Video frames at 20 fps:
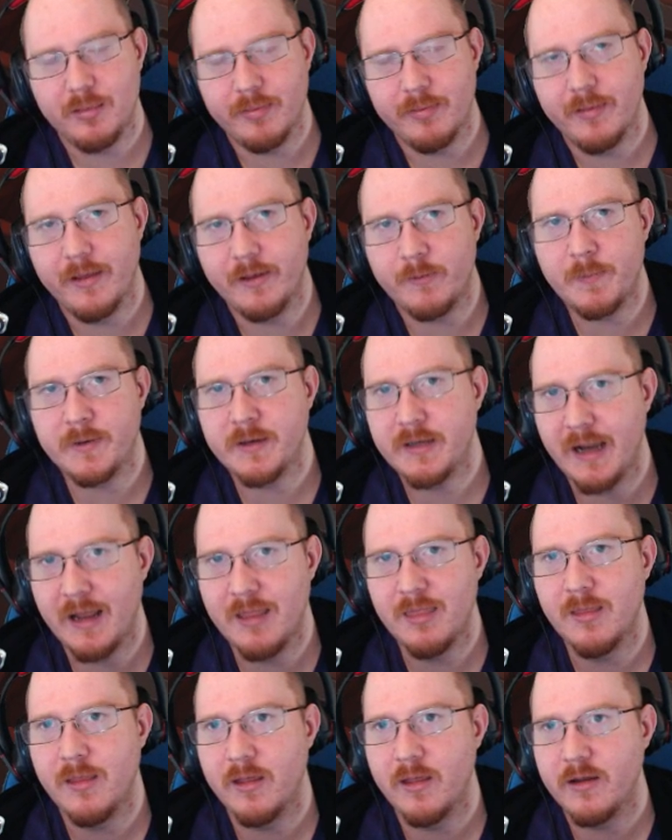Let's
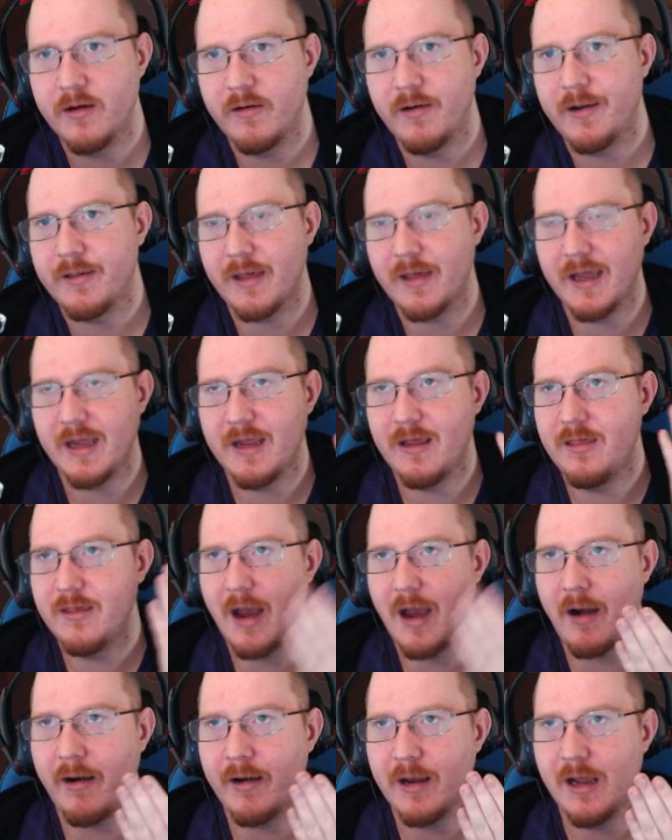pretend that there is a
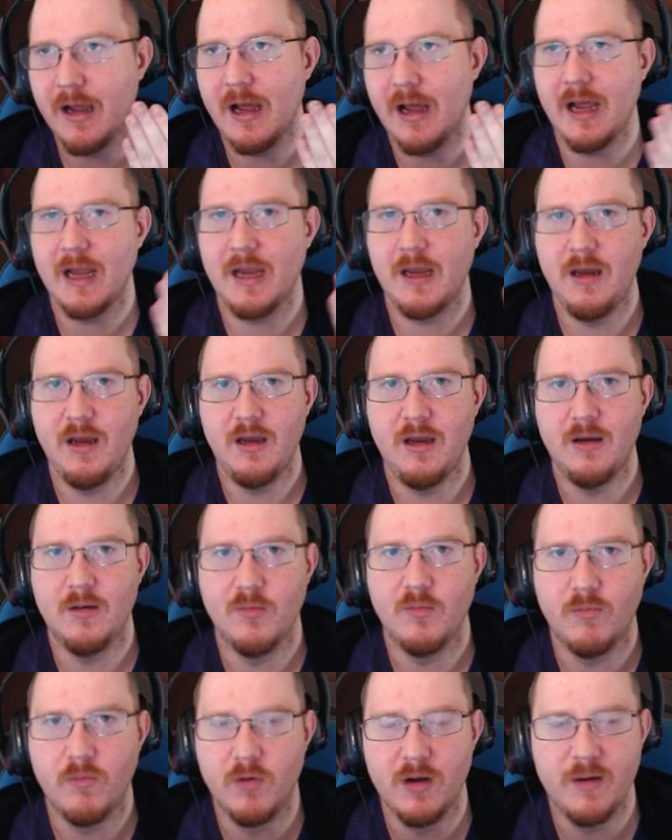Zarya, a
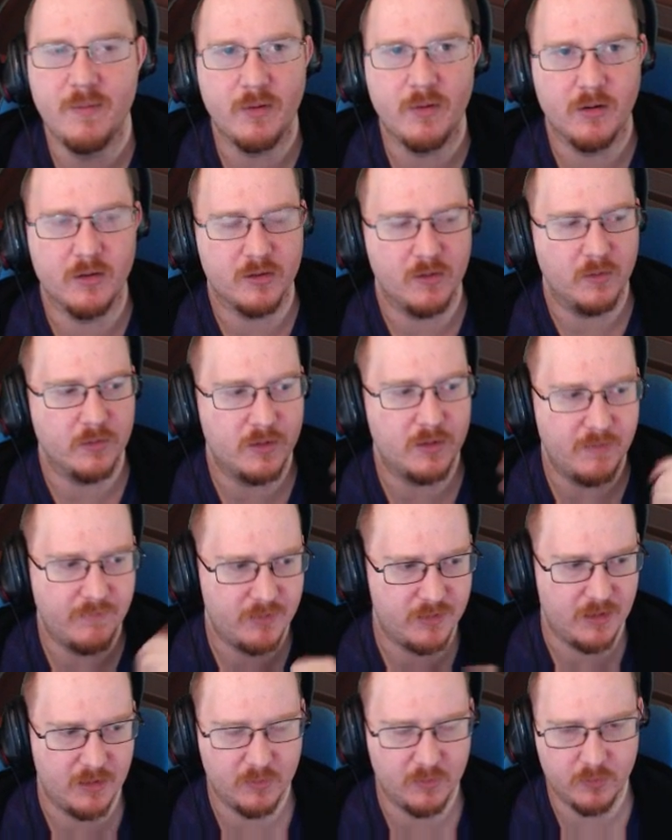Reaper, and a Soldier
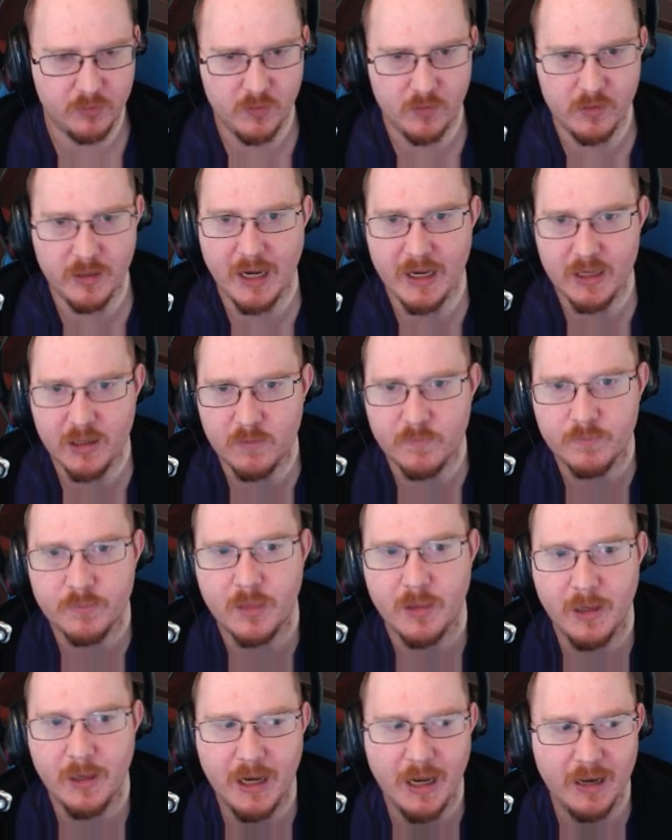76 all shooting at you.
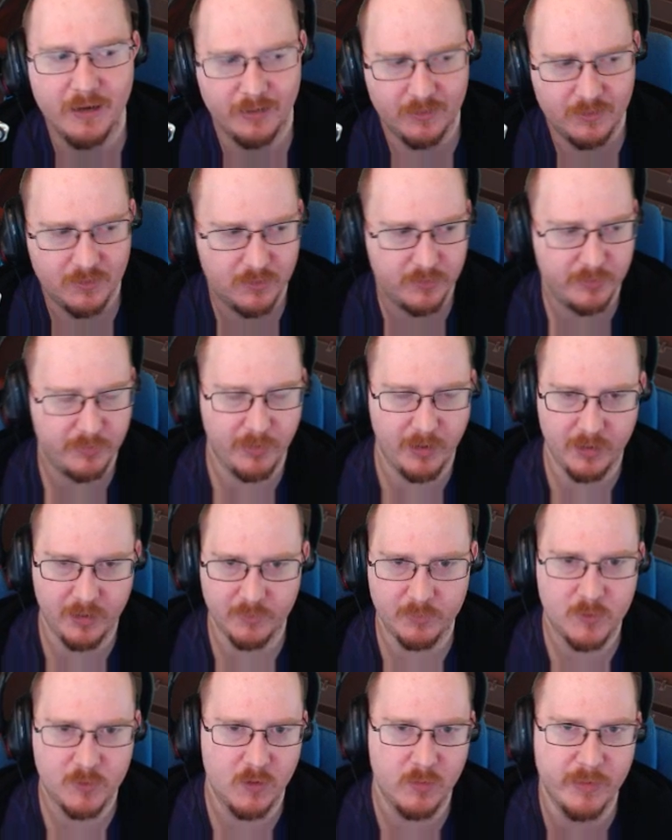And it's
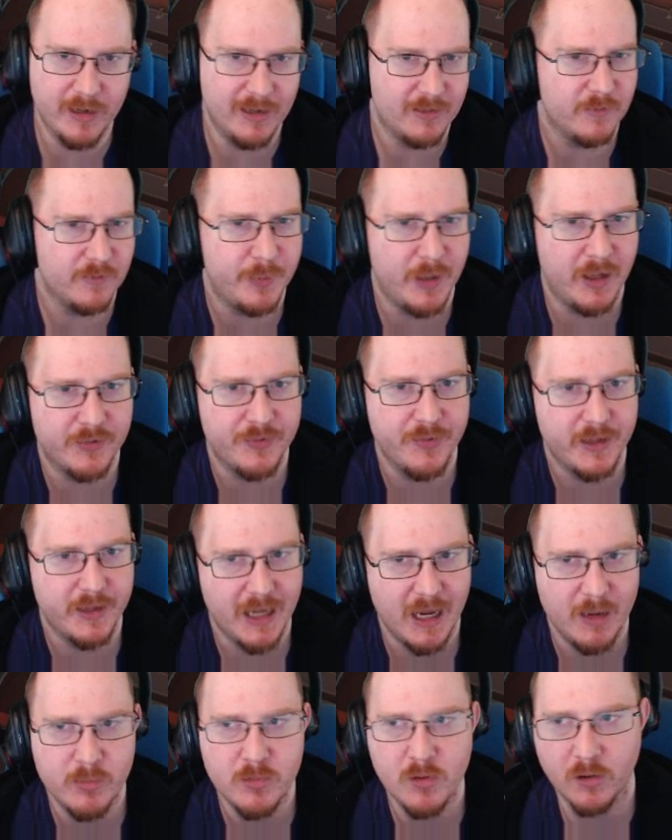like 2 minutes have passed in the
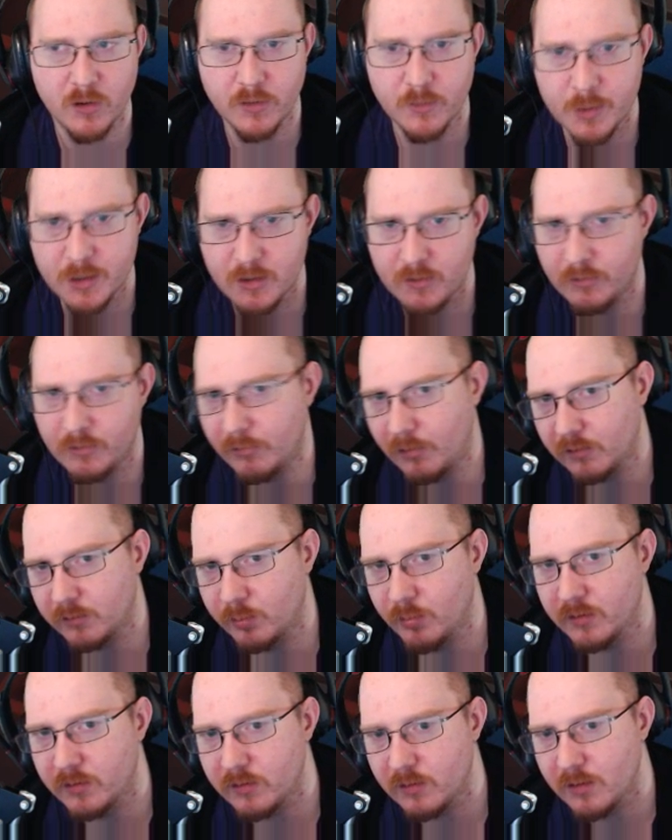game, none of them use their
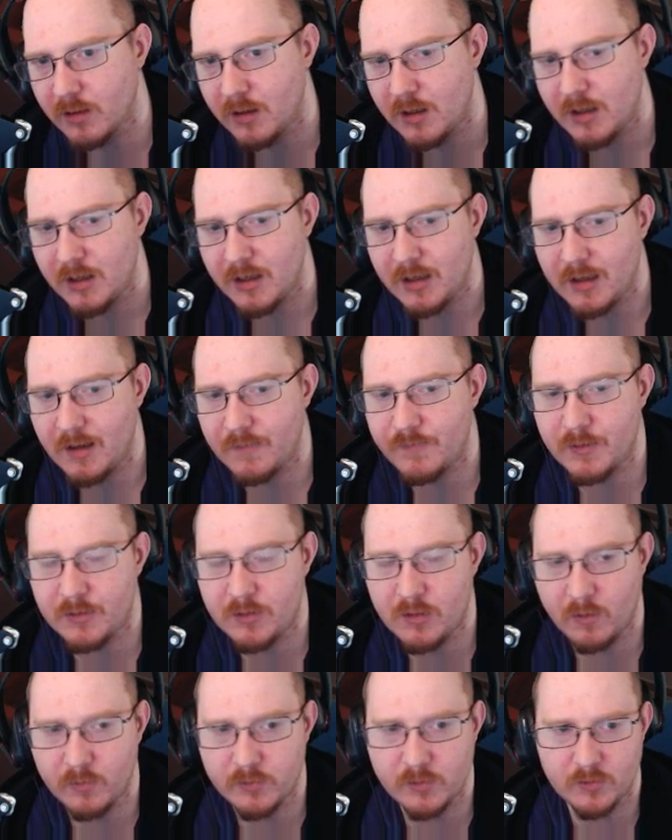ultimates. If the
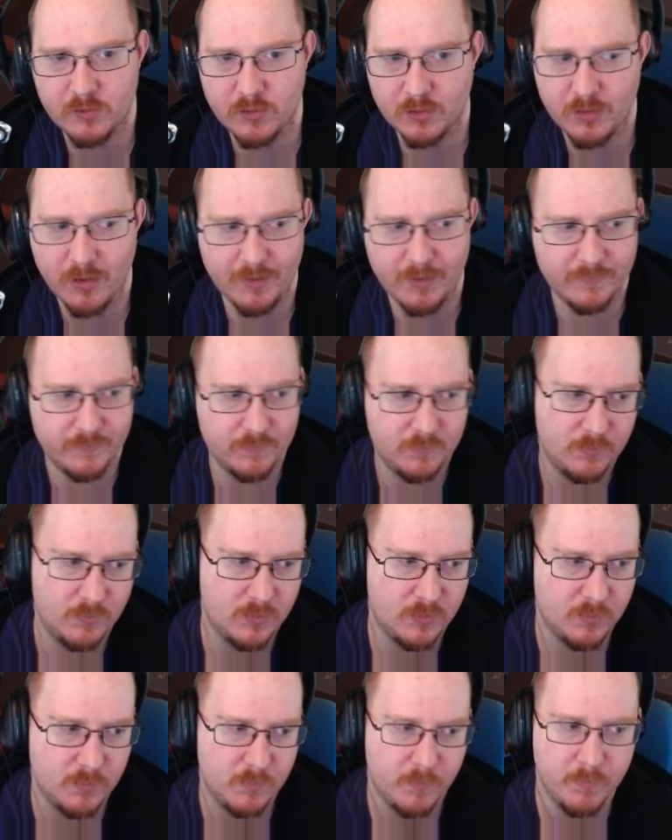Soldier's just like
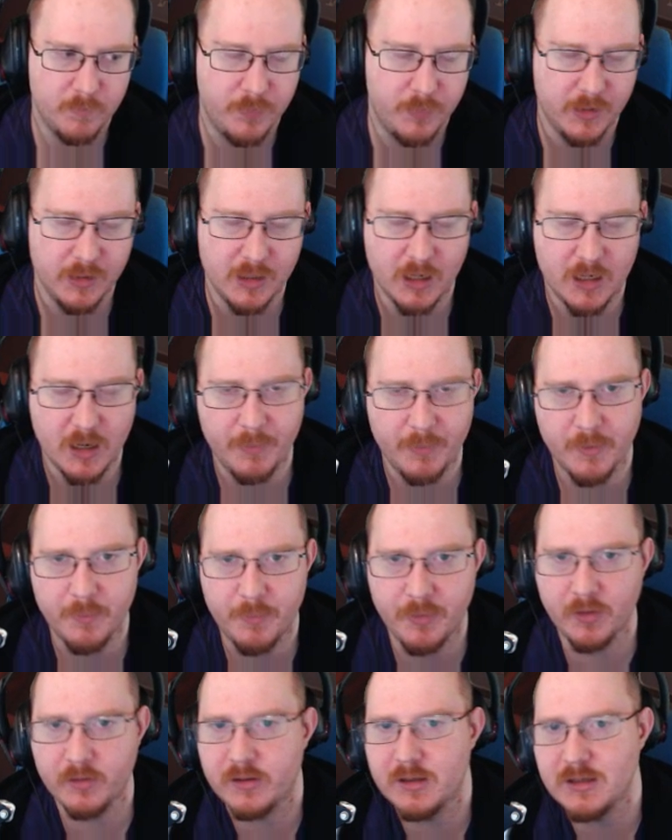putting a couple of
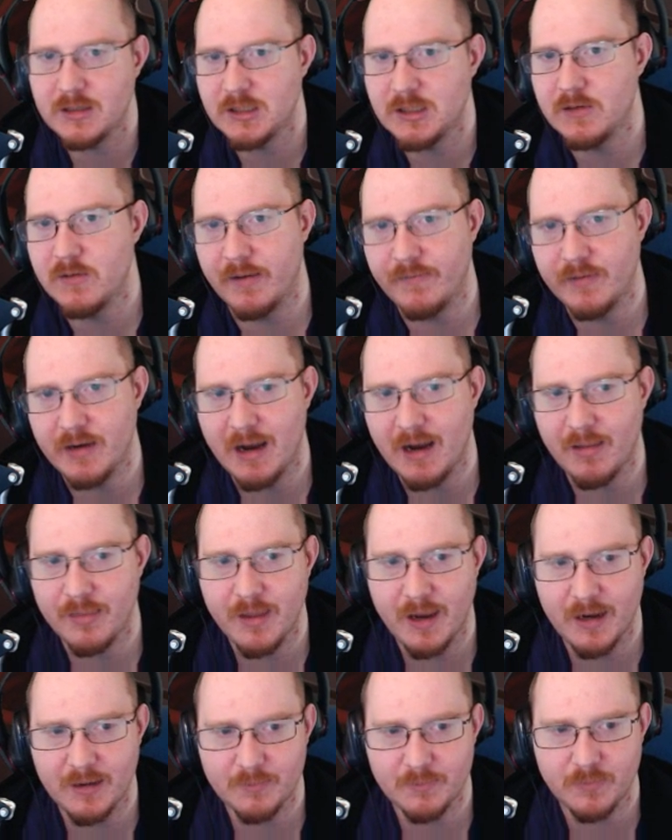bullets into you every now and
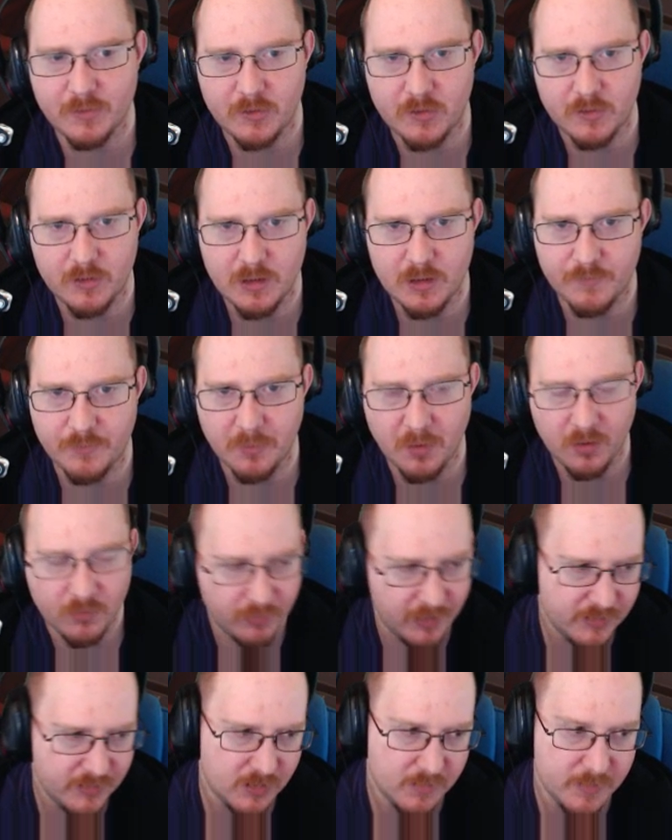then, but shooting you from long
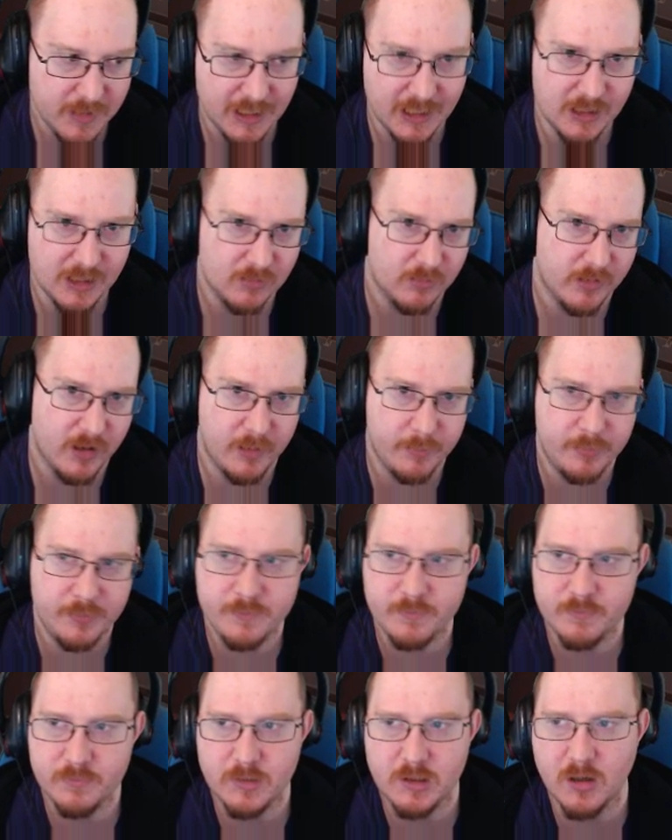range, you're being healed up,
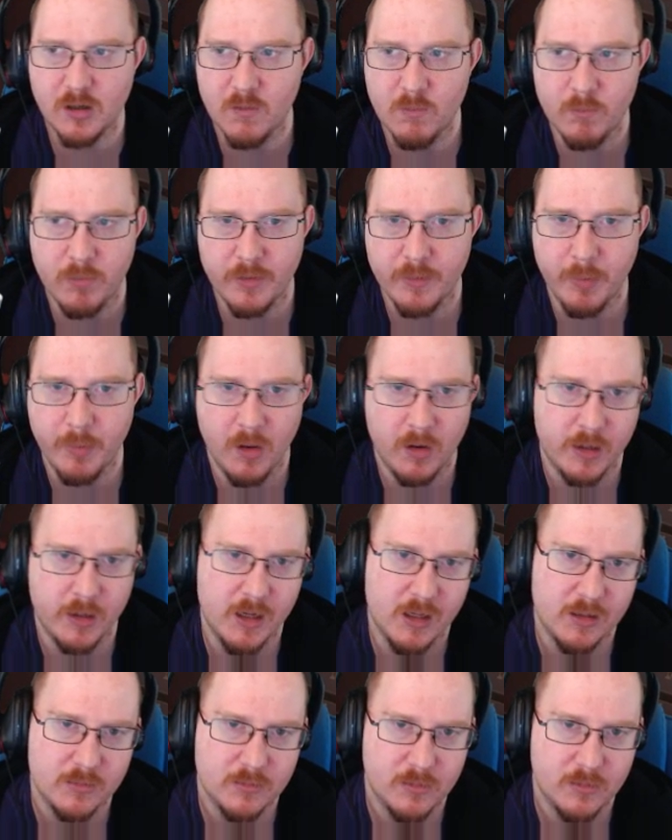don't bother blocking it.